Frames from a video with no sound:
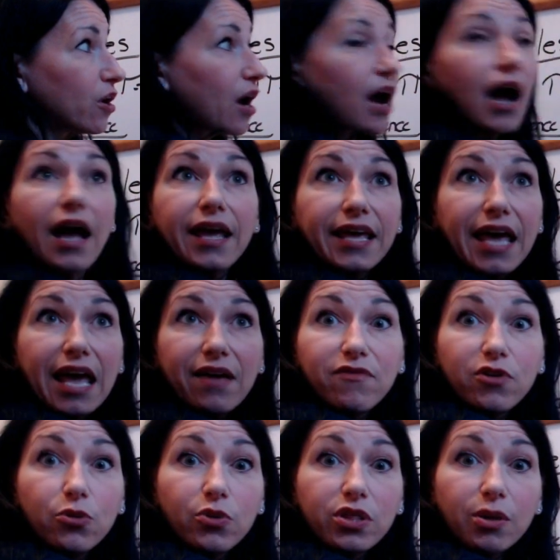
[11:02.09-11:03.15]
I gave
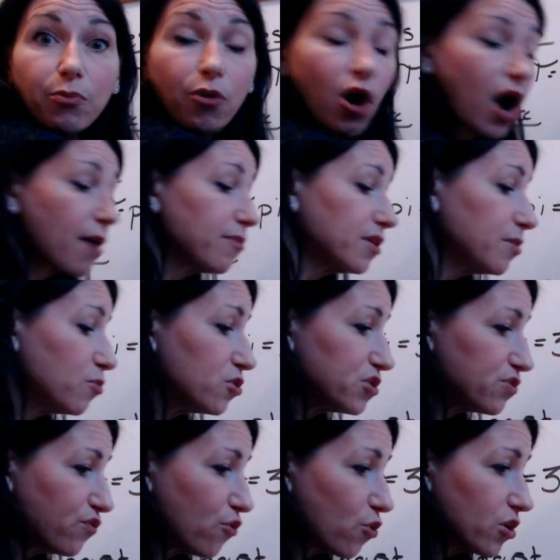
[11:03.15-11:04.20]
you in the problem
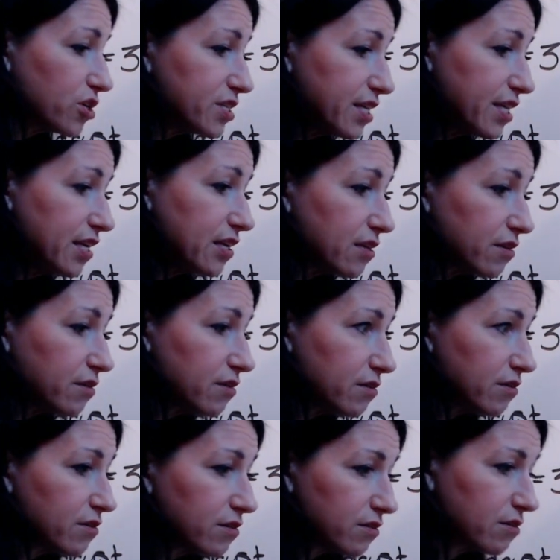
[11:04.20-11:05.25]
was 14.
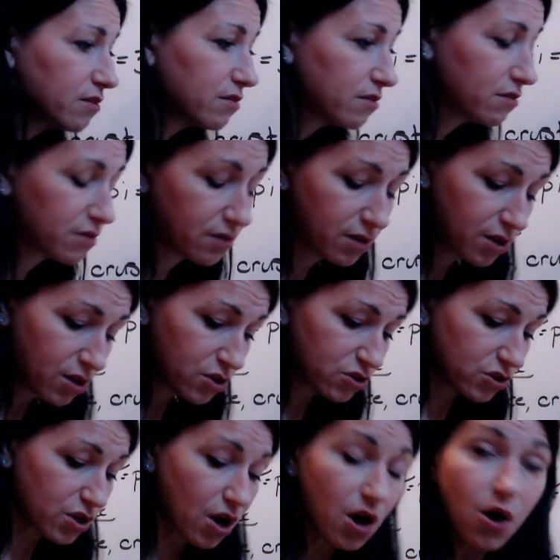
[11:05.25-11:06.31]

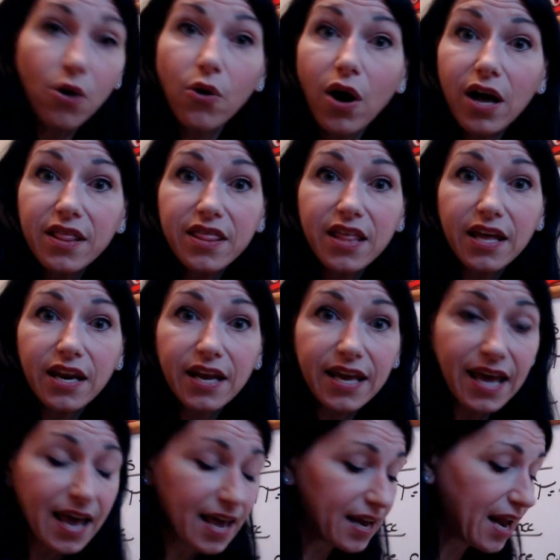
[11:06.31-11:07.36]
So then
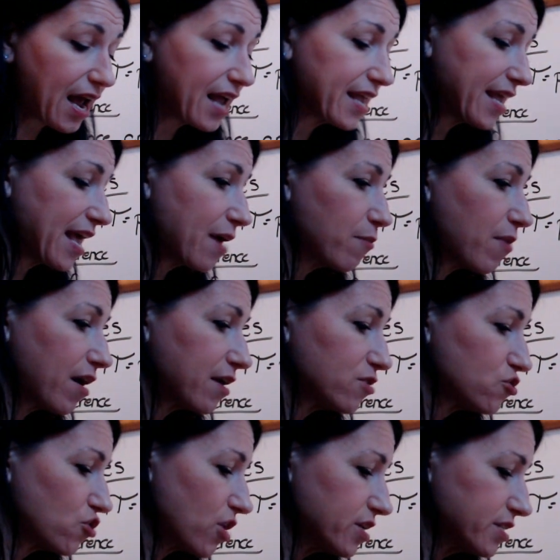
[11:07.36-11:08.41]
again, I get my
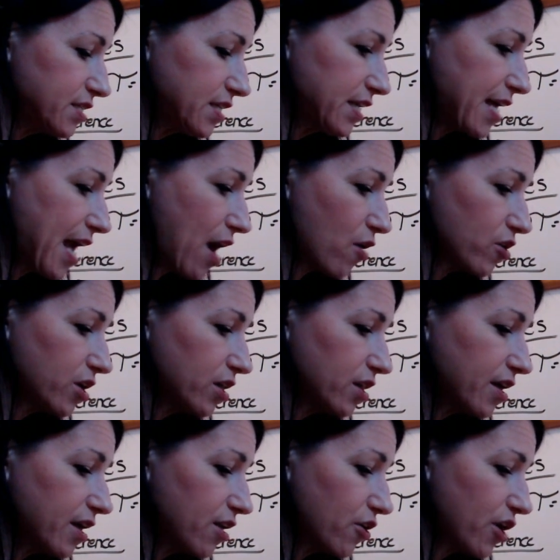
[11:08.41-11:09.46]
trusty
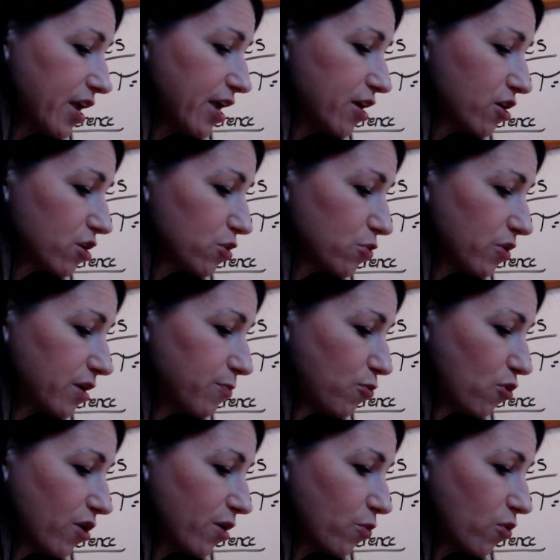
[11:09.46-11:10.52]
calculator here,
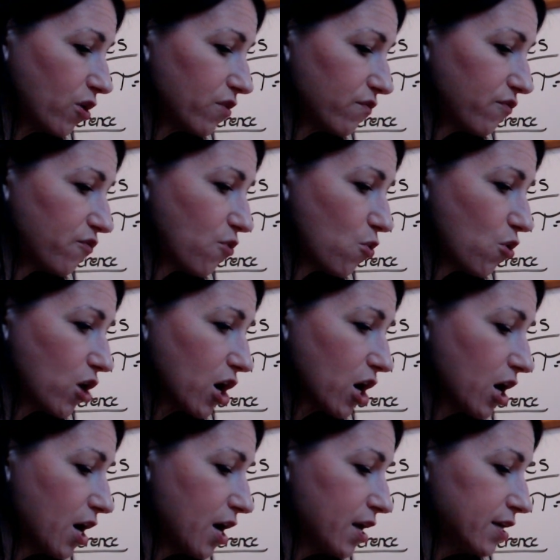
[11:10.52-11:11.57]
3.14
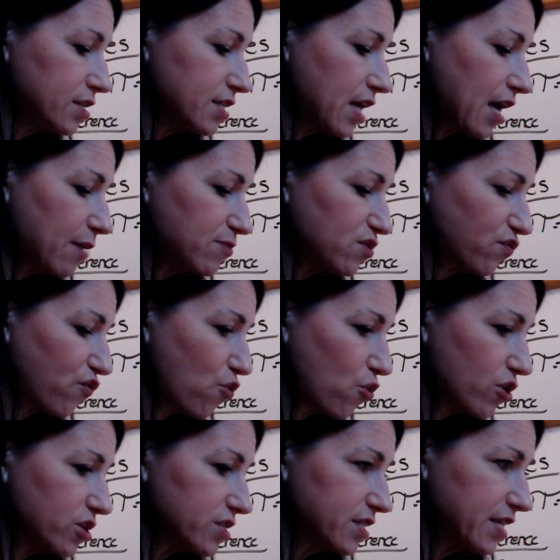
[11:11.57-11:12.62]
times
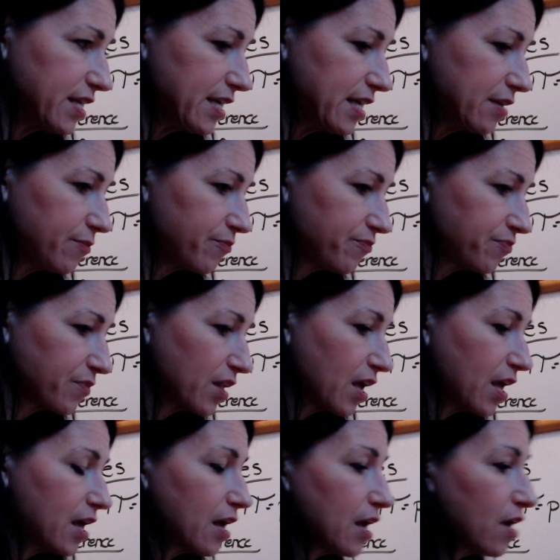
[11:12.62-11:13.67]
14
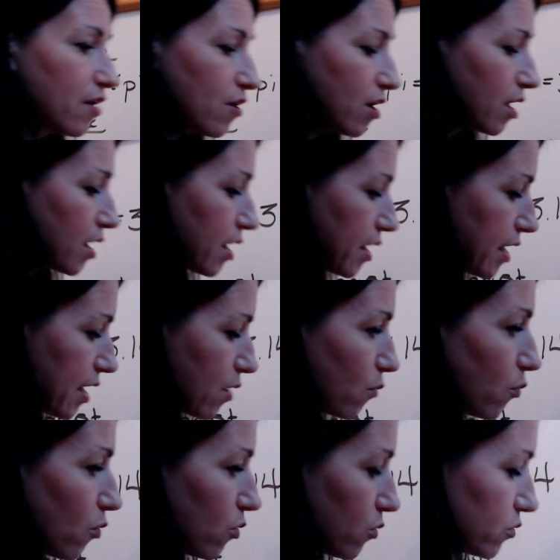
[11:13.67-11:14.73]

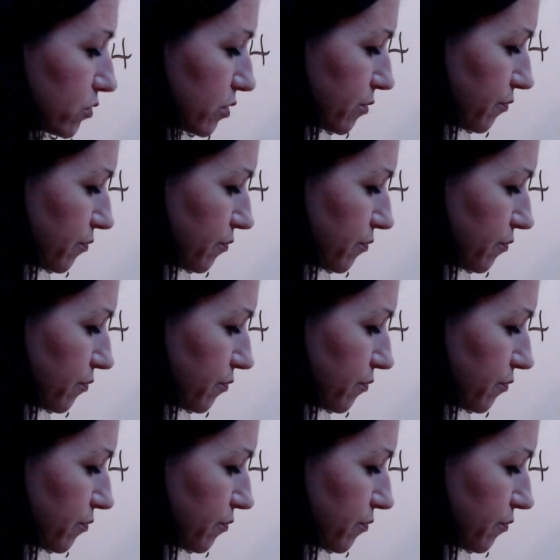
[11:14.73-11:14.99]
equals